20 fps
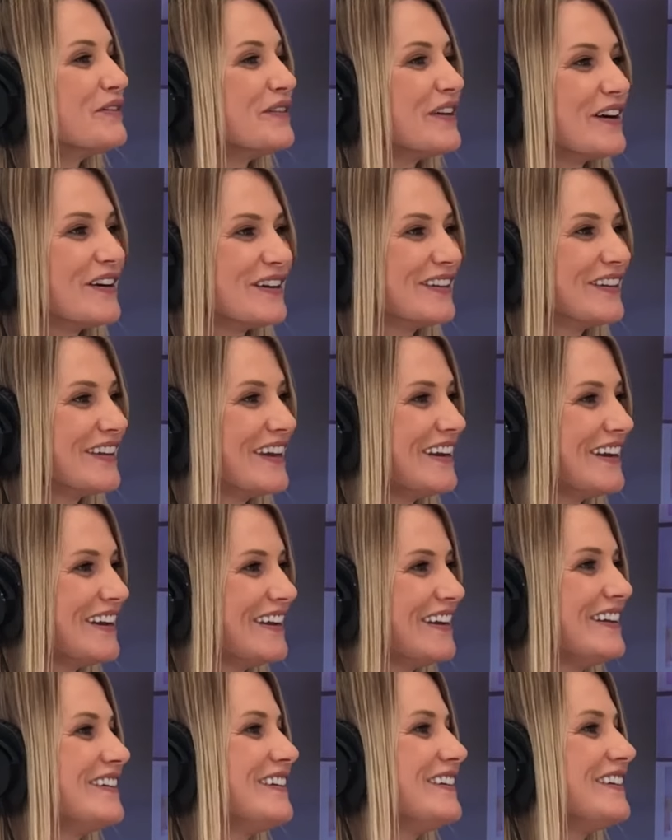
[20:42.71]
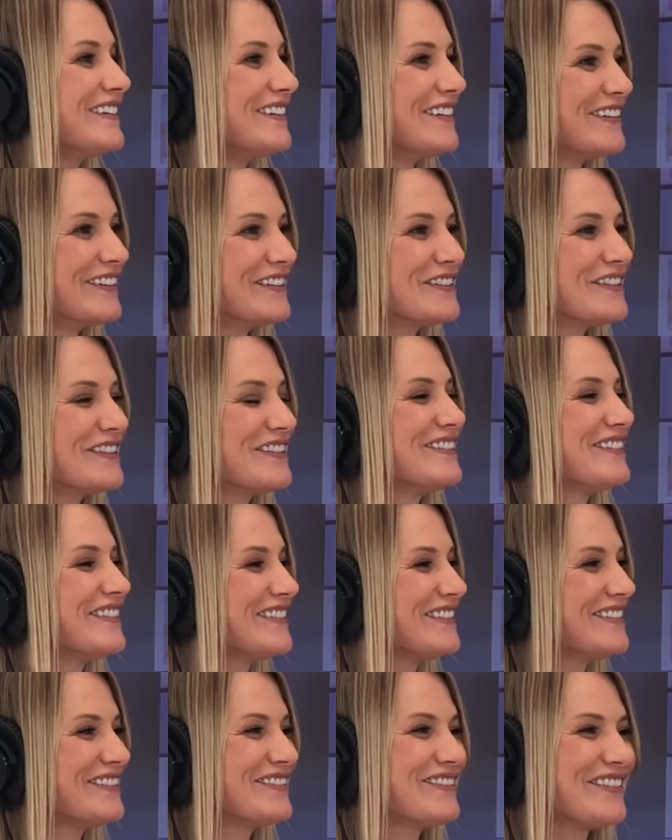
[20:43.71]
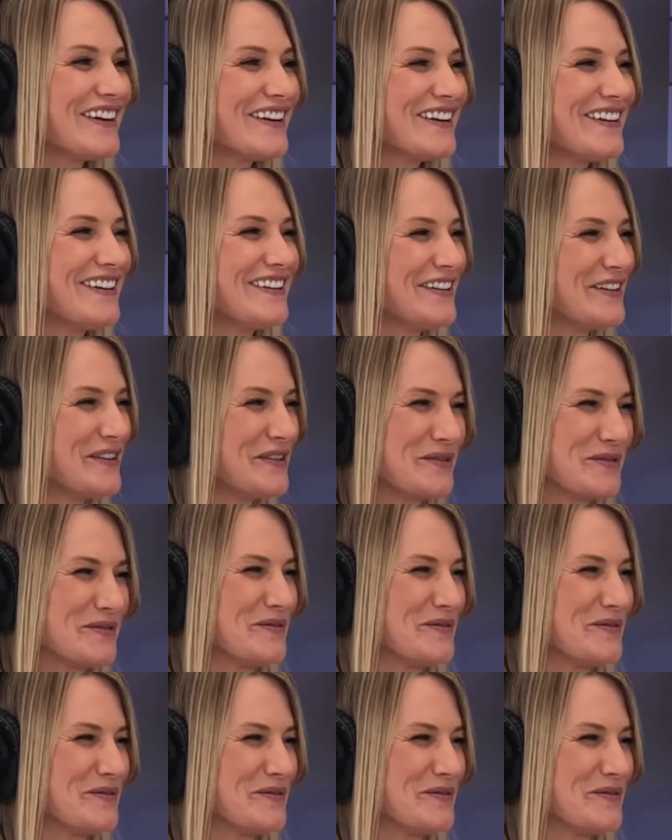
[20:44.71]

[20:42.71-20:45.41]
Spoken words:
very lady, and very,